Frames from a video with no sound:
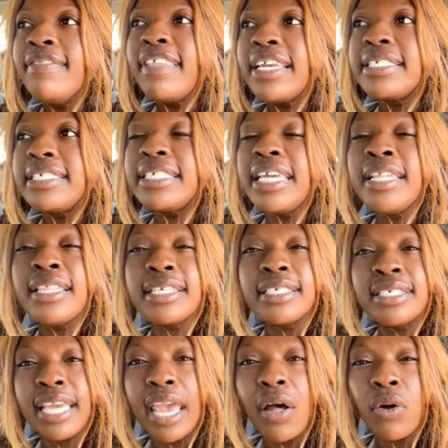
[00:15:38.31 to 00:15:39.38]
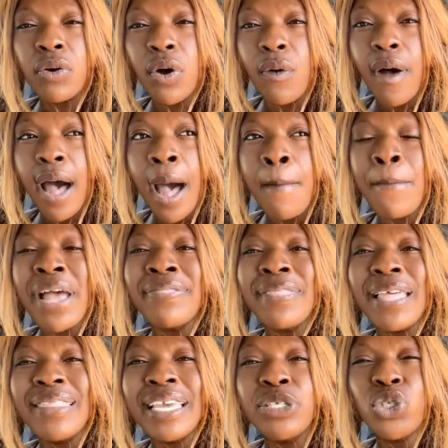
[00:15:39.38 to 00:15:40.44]
they see the scale go up
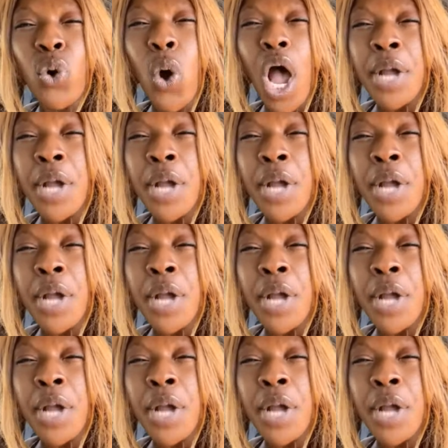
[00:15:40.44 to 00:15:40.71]
and then they don't